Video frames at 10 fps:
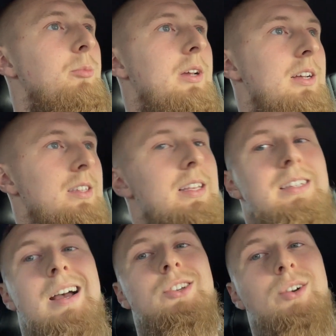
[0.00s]
because these
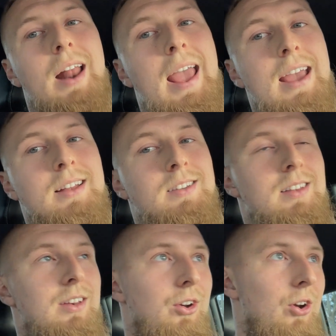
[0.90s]
guys are enhanced
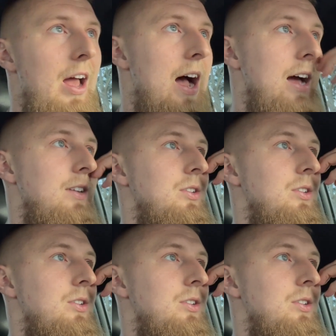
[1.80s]
and you're not.